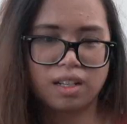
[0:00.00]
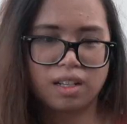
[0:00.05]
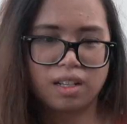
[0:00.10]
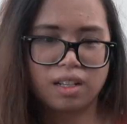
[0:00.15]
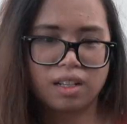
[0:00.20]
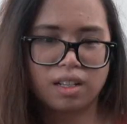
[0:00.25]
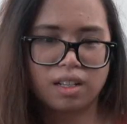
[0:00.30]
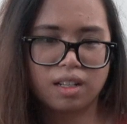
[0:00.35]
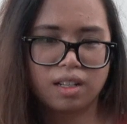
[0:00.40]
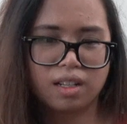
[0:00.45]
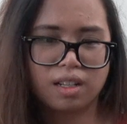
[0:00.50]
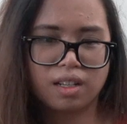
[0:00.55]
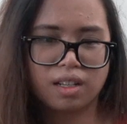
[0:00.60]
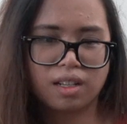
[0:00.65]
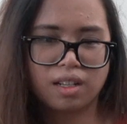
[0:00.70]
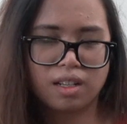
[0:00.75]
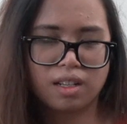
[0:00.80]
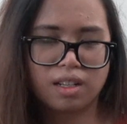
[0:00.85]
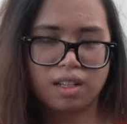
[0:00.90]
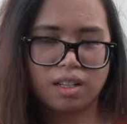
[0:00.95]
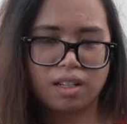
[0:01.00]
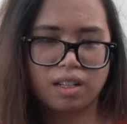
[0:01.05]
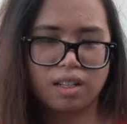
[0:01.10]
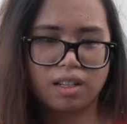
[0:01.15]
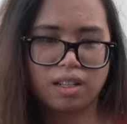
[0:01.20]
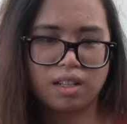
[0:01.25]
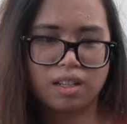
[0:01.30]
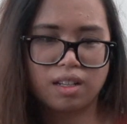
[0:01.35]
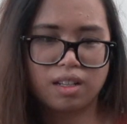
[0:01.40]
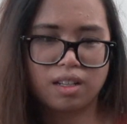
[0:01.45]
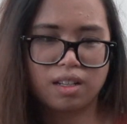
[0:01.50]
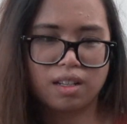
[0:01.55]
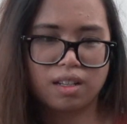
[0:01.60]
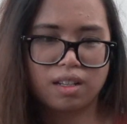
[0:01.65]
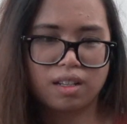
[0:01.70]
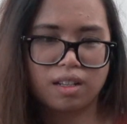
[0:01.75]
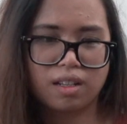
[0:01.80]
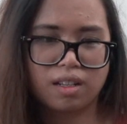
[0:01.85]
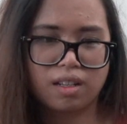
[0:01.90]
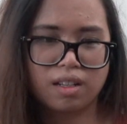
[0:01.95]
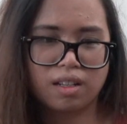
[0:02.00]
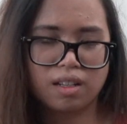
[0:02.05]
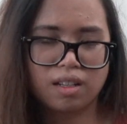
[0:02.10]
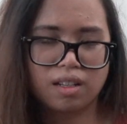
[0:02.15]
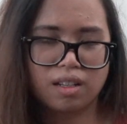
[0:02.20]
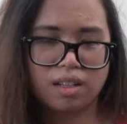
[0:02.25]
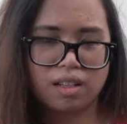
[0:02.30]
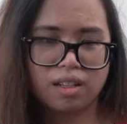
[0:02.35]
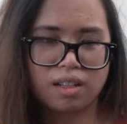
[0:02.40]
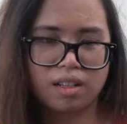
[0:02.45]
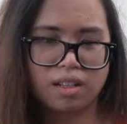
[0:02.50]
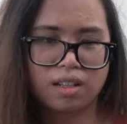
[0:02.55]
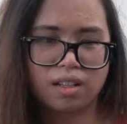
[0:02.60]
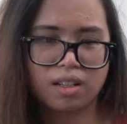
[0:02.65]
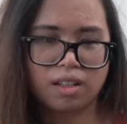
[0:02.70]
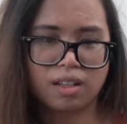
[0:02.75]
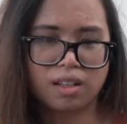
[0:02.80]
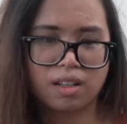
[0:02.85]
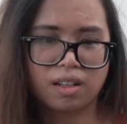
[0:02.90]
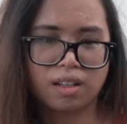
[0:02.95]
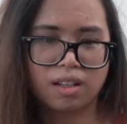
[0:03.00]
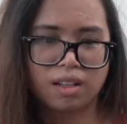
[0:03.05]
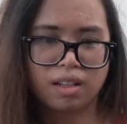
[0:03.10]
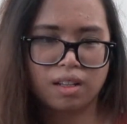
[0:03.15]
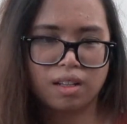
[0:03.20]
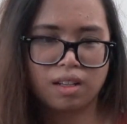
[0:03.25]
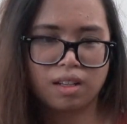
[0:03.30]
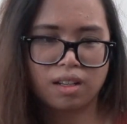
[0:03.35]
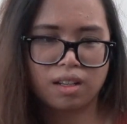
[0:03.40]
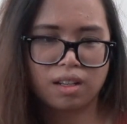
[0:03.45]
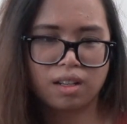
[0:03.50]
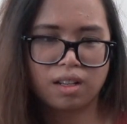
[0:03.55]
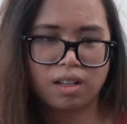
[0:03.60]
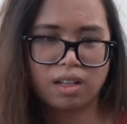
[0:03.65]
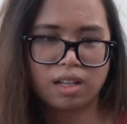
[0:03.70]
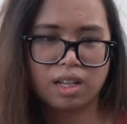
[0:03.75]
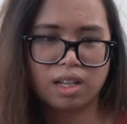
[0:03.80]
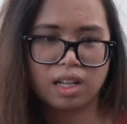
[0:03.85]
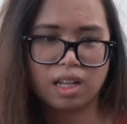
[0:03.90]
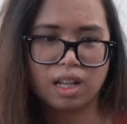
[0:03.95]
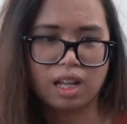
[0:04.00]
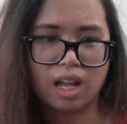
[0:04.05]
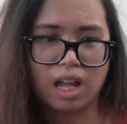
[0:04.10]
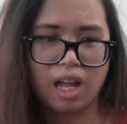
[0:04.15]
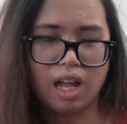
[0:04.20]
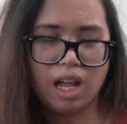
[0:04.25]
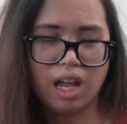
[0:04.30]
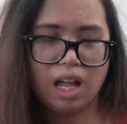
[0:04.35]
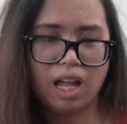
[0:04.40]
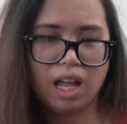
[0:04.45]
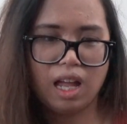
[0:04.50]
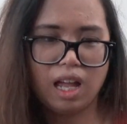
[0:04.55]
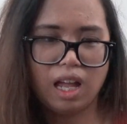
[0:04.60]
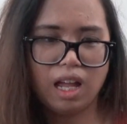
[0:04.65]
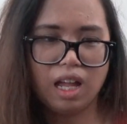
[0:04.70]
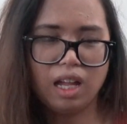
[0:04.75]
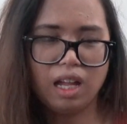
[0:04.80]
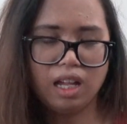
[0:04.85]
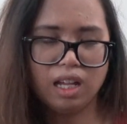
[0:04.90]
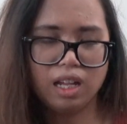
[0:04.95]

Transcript: [no speech]